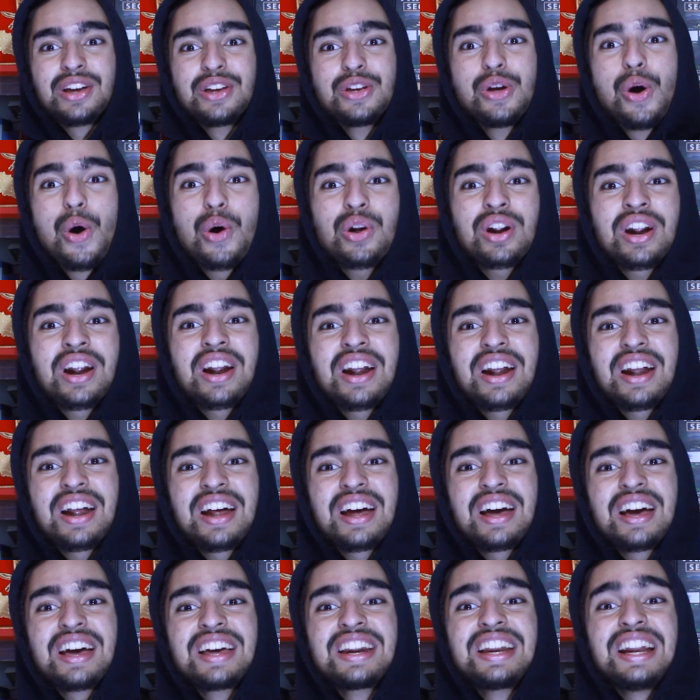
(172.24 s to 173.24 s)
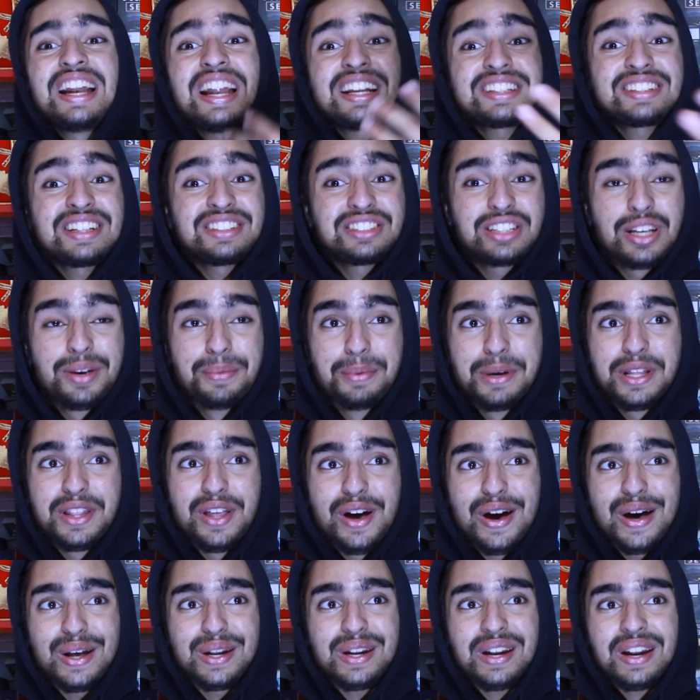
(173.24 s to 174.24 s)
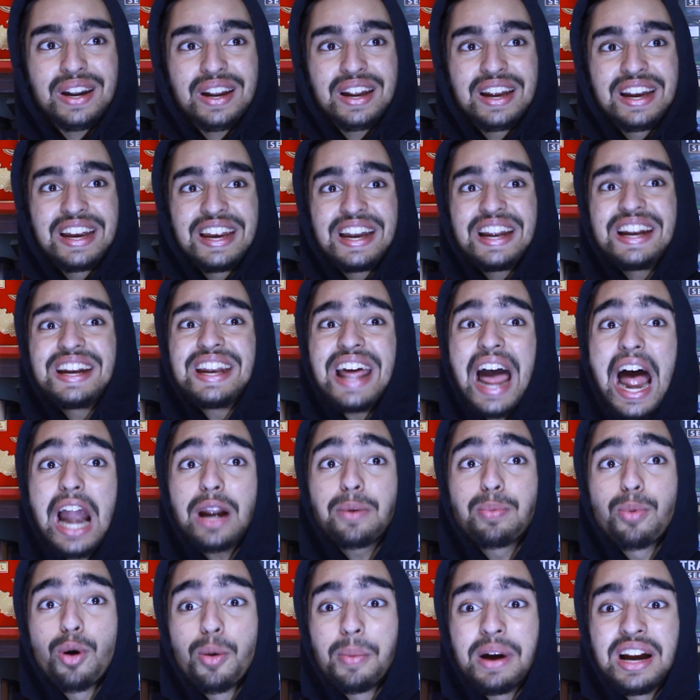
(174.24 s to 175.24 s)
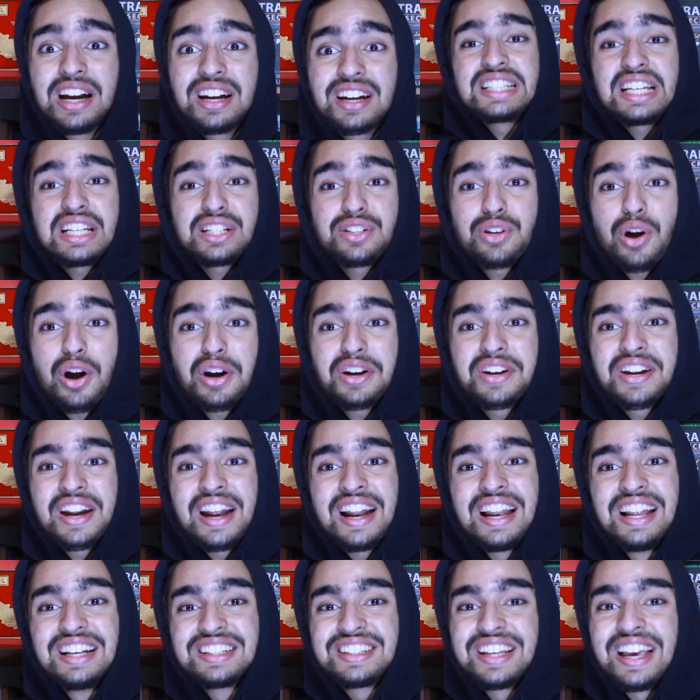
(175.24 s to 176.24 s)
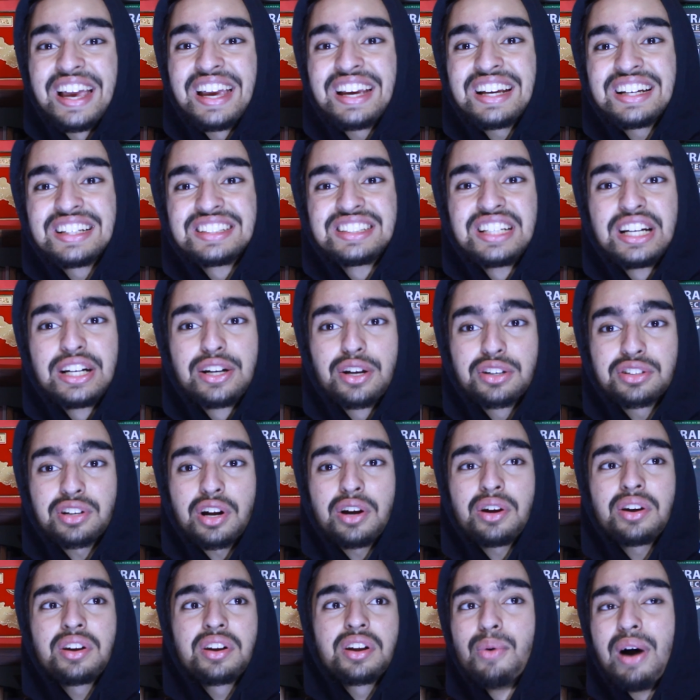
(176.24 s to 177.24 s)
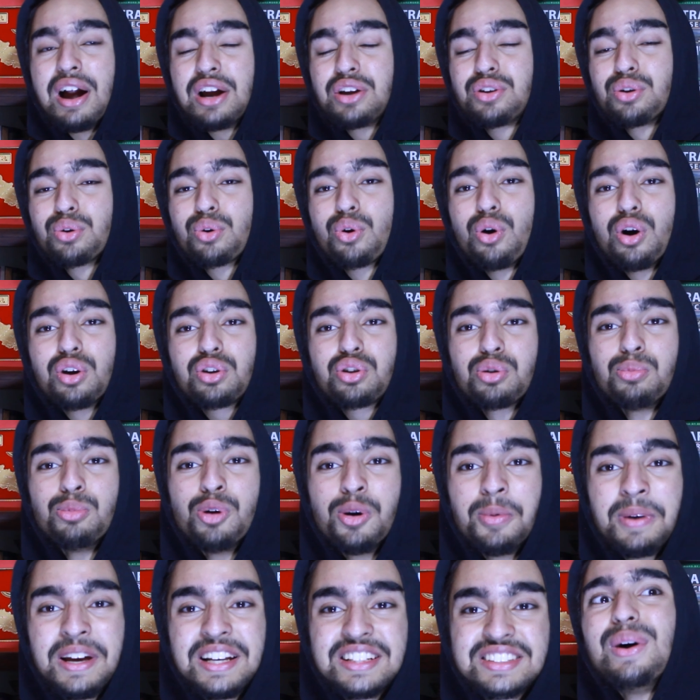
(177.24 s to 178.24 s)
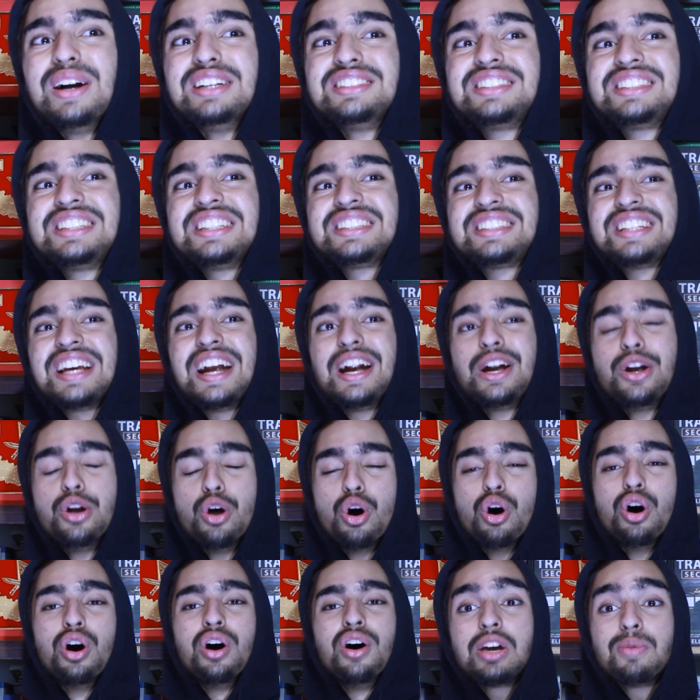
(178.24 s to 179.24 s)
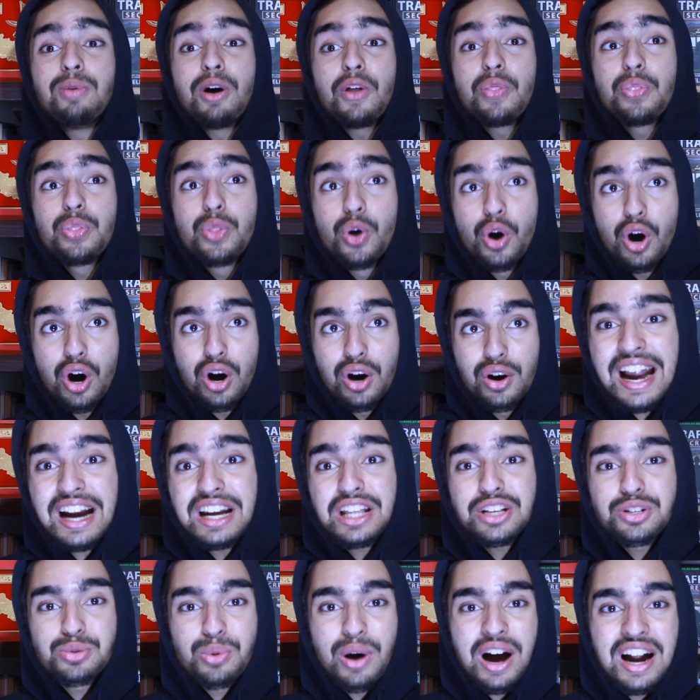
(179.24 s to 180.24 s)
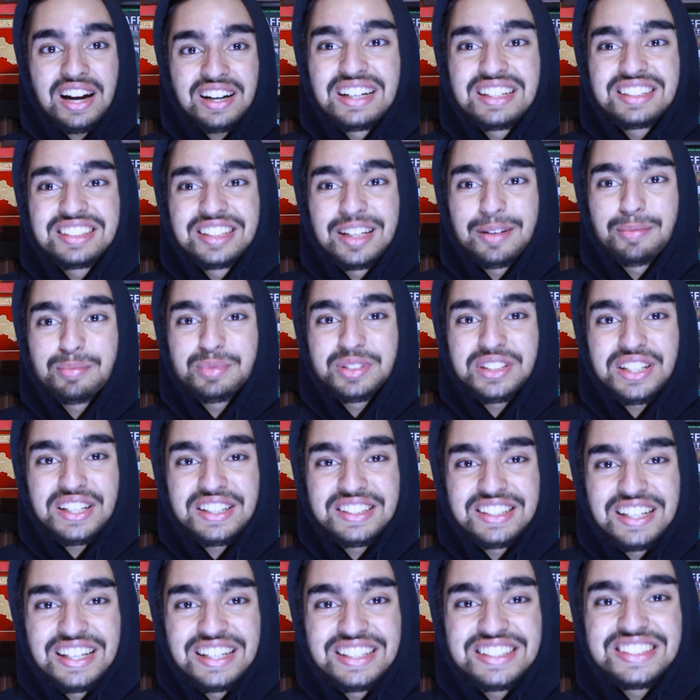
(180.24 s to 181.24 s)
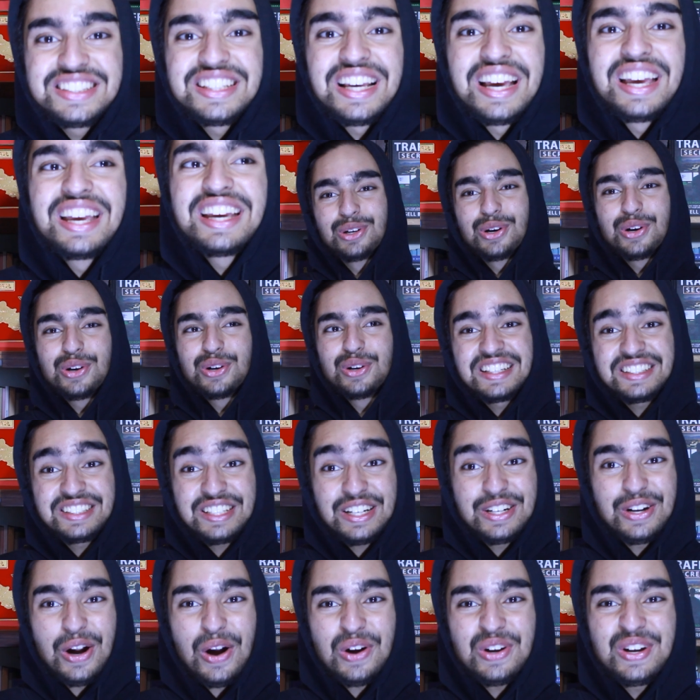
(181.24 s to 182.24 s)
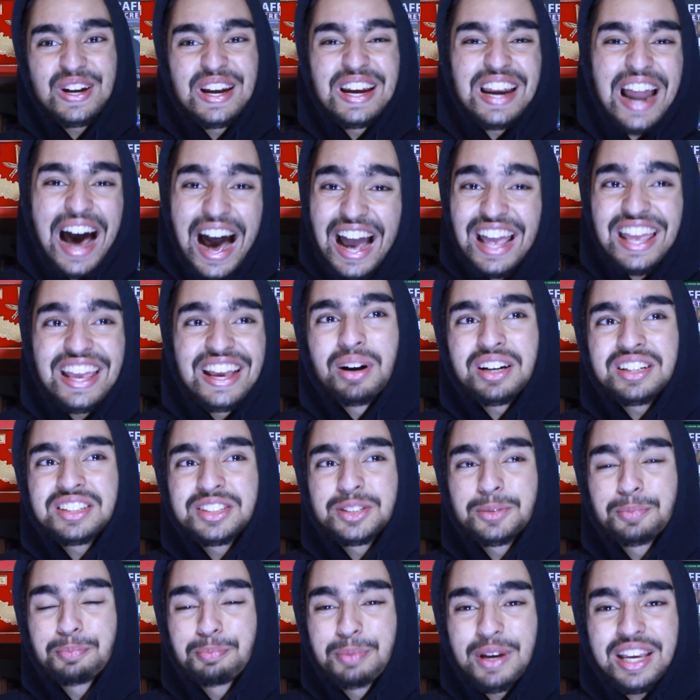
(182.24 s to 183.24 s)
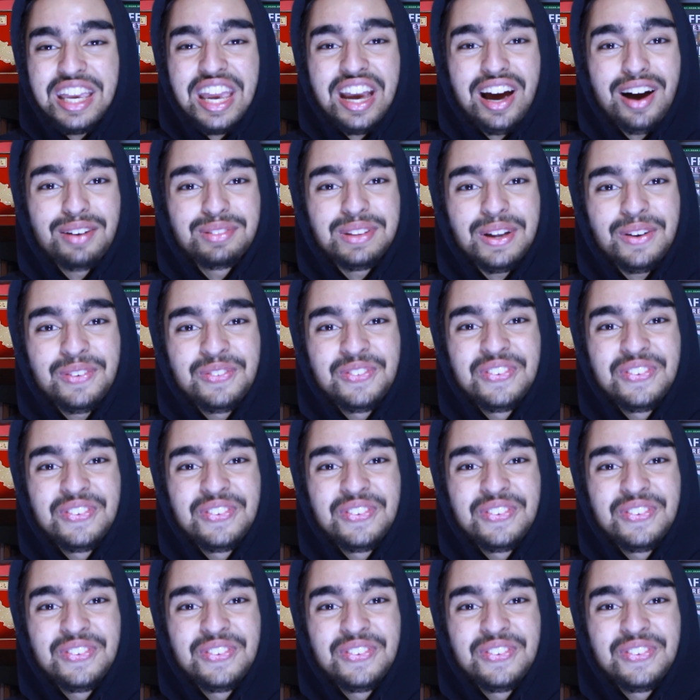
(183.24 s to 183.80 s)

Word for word: your relationship with her. In that moment, she is not really saying she doesn't want to go to movies when she said no, even though that is what it seems she is saying. So, this is not lying but speaking of the